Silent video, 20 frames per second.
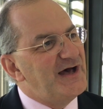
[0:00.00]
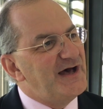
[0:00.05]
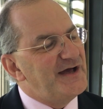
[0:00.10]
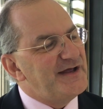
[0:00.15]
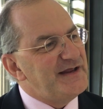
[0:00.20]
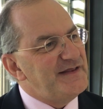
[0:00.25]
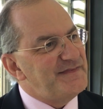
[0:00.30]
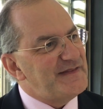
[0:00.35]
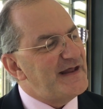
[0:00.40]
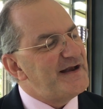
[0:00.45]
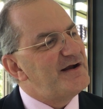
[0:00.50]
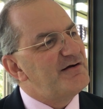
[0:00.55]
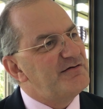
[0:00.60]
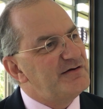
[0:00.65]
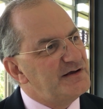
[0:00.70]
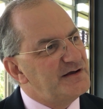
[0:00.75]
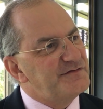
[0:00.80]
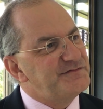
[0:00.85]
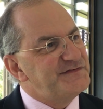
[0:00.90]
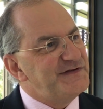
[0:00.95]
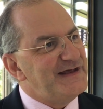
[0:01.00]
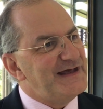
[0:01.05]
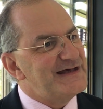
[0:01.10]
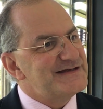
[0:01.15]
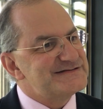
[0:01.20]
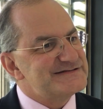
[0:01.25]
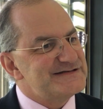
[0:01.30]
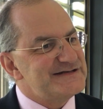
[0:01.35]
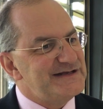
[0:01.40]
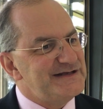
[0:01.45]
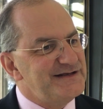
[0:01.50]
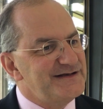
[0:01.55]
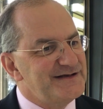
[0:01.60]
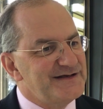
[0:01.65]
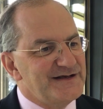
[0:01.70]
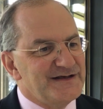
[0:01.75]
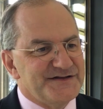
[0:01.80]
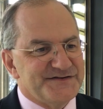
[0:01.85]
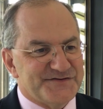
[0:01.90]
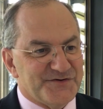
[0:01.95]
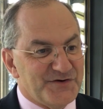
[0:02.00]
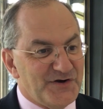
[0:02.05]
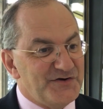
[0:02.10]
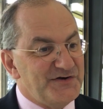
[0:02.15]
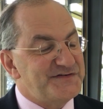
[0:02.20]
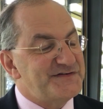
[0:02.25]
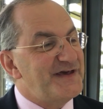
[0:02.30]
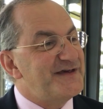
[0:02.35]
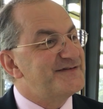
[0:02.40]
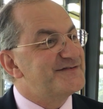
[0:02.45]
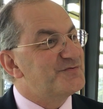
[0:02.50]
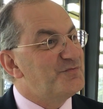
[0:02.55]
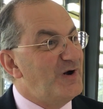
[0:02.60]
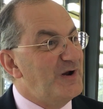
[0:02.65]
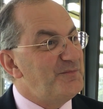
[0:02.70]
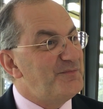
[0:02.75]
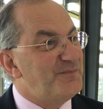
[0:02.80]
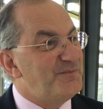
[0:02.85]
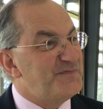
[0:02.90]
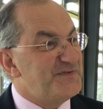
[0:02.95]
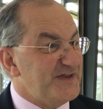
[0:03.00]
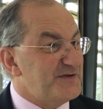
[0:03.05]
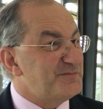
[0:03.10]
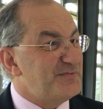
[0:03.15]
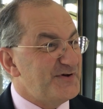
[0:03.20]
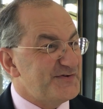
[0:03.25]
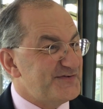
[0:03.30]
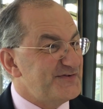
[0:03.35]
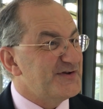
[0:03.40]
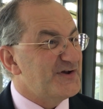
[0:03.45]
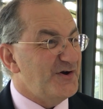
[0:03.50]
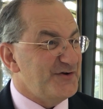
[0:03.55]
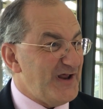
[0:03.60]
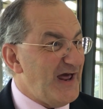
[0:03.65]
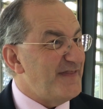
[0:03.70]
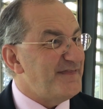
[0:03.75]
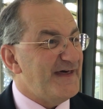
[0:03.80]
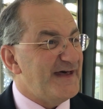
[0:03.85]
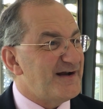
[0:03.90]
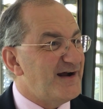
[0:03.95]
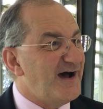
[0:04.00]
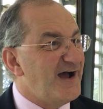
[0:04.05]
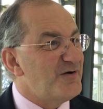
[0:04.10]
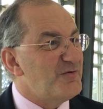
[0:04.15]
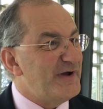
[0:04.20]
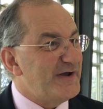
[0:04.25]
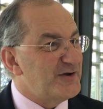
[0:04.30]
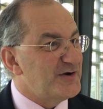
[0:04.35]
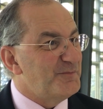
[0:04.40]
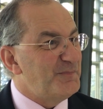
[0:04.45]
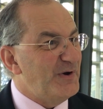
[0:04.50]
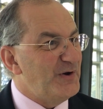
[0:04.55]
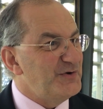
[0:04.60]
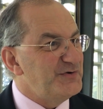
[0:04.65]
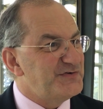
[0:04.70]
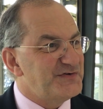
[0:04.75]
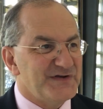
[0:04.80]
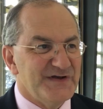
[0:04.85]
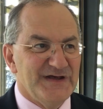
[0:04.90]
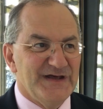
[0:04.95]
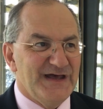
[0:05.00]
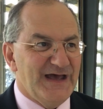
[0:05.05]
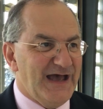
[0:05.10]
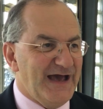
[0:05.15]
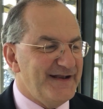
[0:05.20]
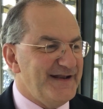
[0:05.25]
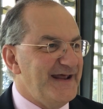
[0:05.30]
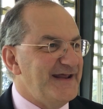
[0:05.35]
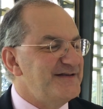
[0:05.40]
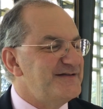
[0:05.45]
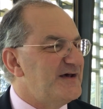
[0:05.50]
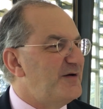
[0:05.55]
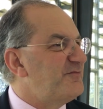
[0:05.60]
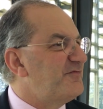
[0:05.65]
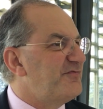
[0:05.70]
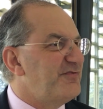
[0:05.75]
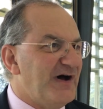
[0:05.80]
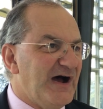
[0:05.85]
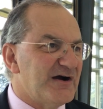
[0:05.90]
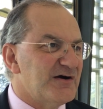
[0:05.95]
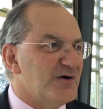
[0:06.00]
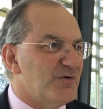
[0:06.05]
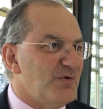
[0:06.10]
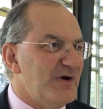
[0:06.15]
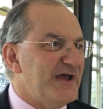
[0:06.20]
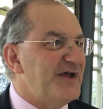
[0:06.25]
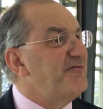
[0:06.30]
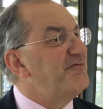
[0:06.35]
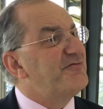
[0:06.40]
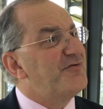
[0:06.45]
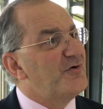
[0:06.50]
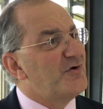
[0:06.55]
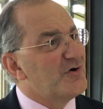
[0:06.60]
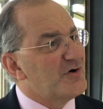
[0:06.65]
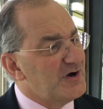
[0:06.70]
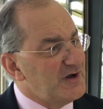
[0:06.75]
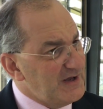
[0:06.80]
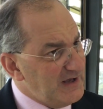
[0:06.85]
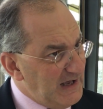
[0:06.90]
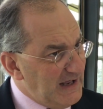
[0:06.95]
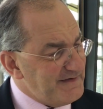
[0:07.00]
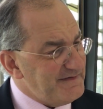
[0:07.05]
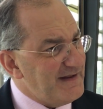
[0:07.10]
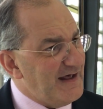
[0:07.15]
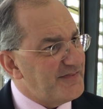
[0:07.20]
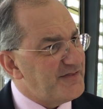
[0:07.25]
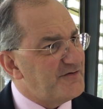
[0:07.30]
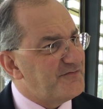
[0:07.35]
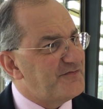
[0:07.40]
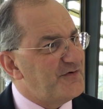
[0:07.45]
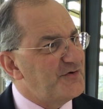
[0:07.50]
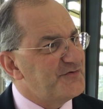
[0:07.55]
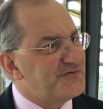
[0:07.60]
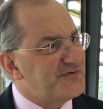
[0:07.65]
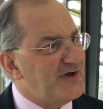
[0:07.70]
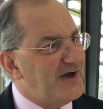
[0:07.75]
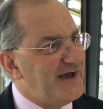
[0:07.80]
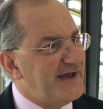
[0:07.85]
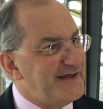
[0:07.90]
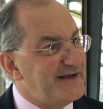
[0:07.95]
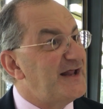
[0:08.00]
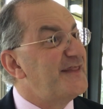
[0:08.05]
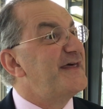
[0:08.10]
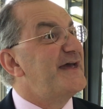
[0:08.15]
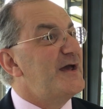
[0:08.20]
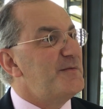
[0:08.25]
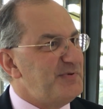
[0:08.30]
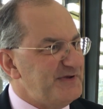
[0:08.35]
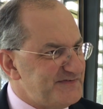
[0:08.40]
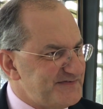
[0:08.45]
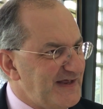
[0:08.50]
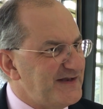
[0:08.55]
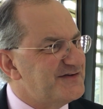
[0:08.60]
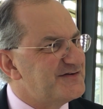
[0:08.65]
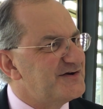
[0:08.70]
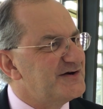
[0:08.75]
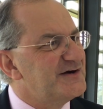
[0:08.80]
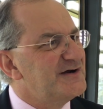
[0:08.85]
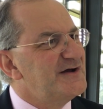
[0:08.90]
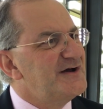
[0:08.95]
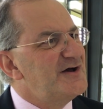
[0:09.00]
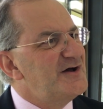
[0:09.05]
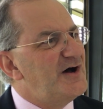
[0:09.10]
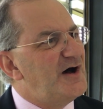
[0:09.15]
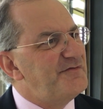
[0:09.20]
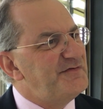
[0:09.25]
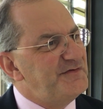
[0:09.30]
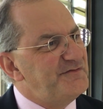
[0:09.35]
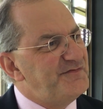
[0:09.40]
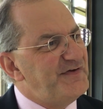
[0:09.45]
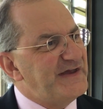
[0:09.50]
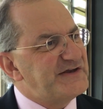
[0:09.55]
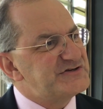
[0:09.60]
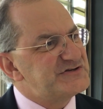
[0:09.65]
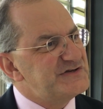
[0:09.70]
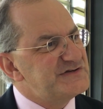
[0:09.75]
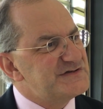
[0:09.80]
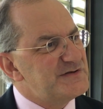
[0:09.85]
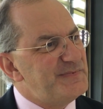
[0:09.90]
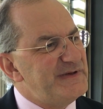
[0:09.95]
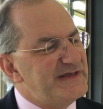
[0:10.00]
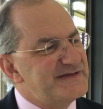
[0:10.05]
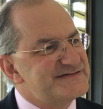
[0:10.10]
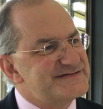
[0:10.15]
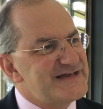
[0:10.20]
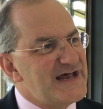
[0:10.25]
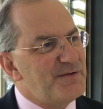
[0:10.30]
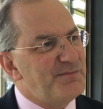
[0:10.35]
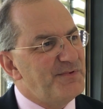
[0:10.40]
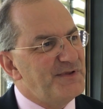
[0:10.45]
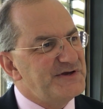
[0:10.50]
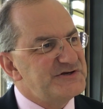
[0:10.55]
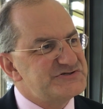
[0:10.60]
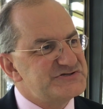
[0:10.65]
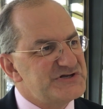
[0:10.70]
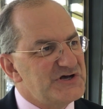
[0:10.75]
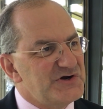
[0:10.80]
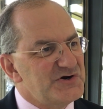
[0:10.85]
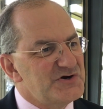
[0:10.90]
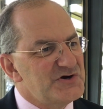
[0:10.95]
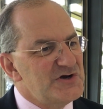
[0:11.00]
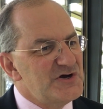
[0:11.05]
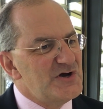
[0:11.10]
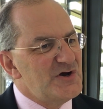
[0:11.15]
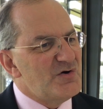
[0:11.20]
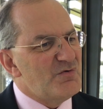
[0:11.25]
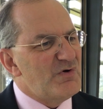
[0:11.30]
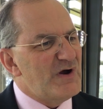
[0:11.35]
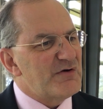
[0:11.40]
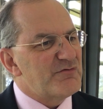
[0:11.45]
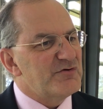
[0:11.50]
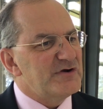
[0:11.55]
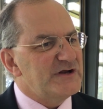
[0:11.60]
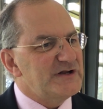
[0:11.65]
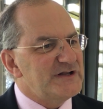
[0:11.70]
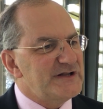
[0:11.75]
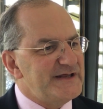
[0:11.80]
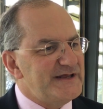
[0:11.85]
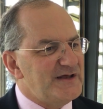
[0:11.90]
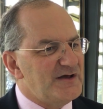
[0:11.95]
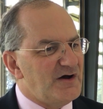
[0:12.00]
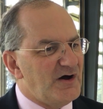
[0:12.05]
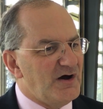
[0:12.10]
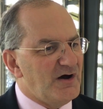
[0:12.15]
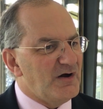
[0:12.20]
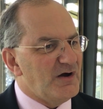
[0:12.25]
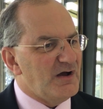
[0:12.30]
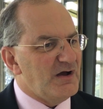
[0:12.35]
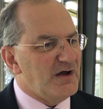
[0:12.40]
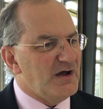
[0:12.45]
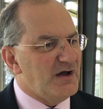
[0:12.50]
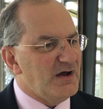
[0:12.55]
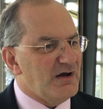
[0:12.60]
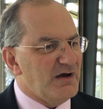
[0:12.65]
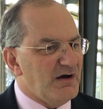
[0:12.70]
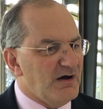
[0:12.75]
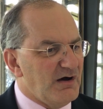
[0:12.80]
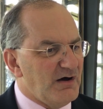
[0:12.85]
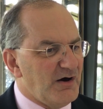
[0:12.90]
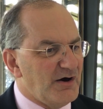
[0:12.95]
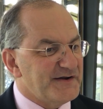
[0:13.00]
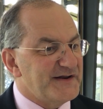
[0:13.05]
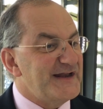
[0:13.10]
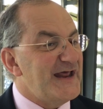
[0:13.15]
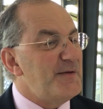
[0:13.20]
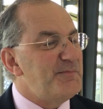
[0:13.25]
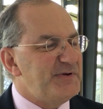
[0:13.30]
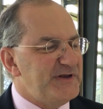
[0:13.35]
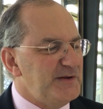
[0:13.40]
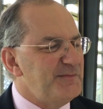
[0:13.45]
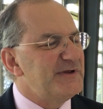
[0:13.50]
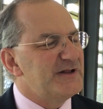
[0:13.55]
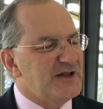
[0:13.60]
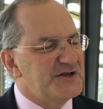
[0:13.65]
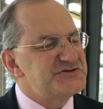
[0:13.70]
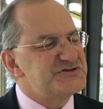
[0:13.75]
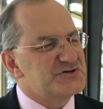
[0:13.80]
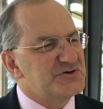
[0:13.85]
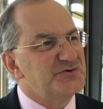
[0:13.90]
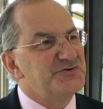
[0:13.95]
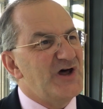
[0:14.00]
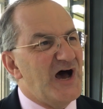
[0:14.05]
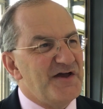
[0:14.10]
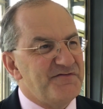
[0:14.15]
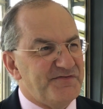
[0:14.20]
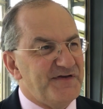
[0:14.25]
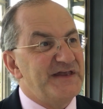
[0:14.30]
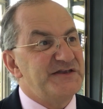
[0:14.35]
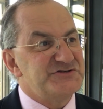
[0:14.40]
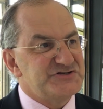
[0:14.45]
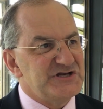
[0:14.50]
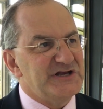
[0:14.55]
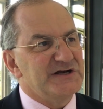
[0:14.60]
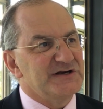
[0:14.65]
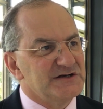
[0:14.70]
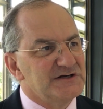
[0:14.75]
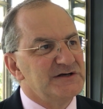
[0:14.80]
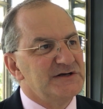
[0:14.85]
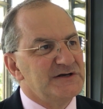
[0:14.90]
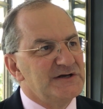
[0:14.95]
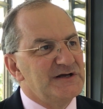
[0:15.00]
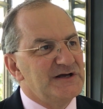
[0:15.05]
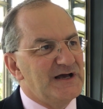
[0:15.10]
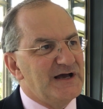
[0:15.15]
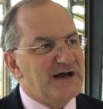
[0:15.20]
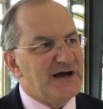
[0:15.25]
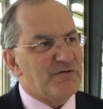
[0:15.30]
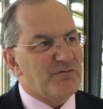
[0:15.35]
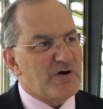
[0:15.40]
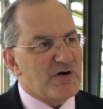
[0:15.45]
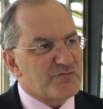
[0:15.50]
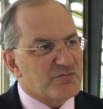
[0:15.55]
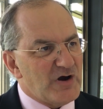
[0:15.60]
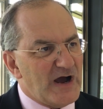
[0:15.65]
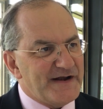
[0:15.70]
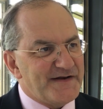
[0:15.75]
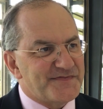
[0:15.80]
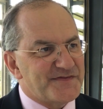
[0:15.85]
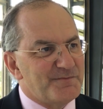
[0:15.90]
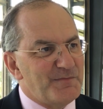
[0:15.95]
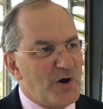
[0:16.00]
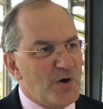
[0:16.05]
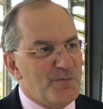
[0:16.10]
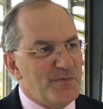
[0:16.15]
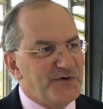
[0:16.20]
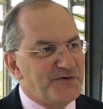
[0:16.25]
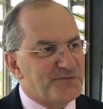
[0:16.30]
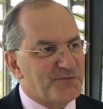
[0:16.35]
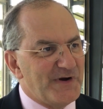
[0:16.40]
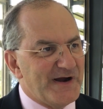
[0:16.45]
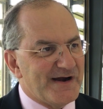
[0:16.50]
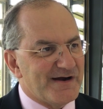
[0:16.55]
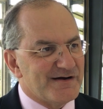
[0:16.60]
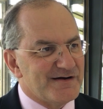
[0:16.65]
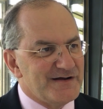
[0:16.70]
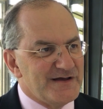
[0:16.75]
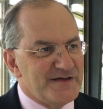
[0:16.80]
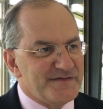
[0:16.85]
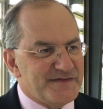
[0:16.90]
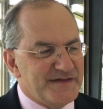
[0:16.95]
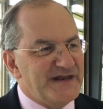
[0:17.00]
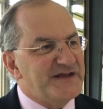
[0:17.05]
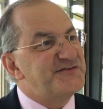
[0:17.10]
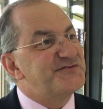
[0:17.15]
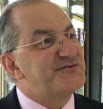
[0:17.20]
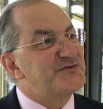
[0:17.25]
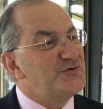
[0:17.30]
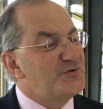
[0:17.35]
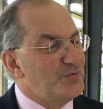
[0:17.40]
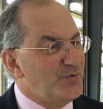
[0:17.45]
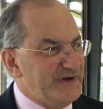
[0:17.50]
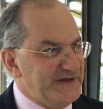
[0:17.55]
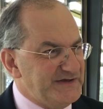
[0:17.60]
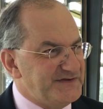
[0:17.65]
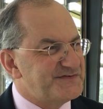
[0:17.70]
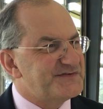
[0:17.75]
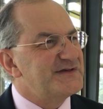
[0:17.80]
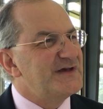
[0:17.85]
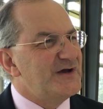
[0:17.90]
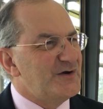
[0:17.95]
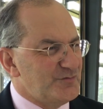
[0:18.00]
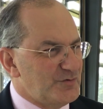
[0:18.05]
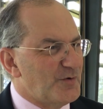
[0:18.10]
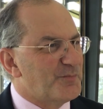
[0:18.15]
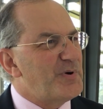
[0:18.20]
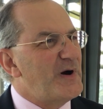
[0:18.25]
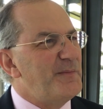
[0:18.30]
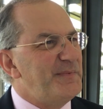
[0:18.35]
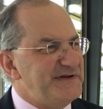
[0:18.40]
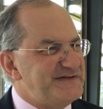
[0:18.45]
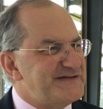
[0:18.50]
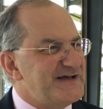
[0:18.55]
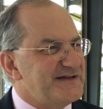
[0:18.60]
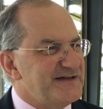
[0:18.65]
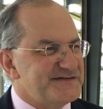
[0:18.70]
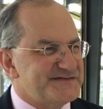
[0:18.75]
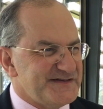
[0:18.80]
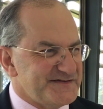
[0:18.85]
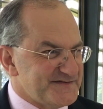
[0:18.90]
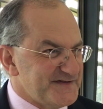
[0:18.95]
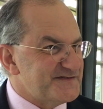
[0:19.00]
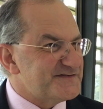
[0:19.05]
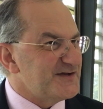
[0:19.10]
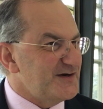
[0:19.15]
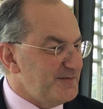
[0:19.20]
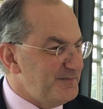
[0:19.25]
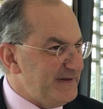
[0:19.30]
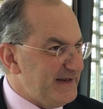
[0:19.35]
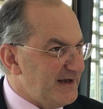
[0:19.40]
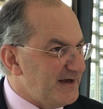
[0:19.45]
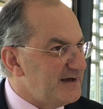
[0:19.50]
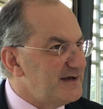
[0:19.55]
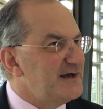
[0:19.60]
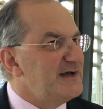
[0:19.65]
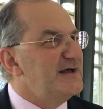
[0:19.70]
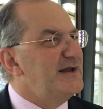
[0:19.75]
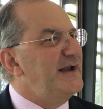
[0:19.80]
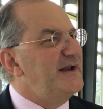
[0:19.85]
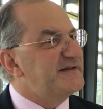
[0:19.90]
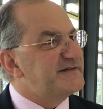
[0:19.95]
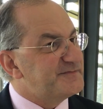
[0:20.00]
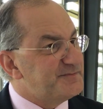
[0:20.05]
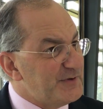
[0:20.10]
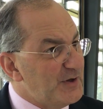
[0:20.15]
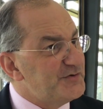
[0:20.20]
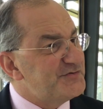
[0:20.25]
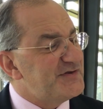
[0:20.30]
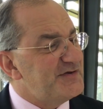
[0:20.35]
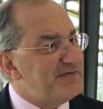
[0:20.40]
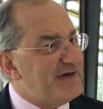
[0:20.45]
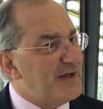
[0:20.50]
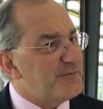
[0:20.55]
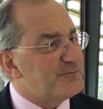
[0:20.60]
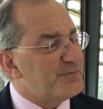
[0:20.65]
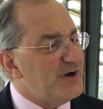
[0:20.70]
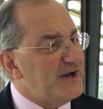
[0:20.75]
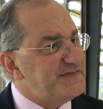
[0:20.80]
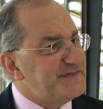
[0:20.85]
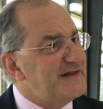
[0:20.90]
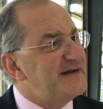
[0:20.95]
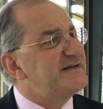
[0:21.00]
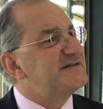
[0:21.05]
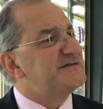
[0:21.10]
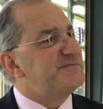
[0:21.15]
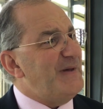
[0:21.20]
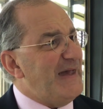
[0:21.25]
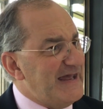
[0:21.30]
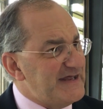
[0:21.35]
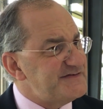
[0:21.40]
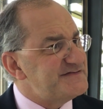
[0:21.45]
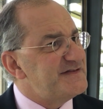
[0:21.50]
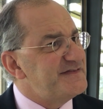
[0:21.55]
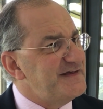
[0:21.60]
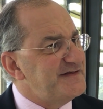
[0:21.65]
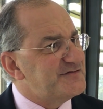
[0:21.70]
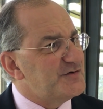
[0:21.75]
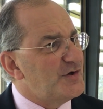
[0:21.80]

in that area of DRC. So it only takes one sick person to go down that highway on a boat and end up far away for another foci, another epicenter of infection to be established. So we're really on an epidemiological knife edge here. We're right at the moment where the next 2 weeks will probably tell us, is this going to be an explosive outbreak that expands in these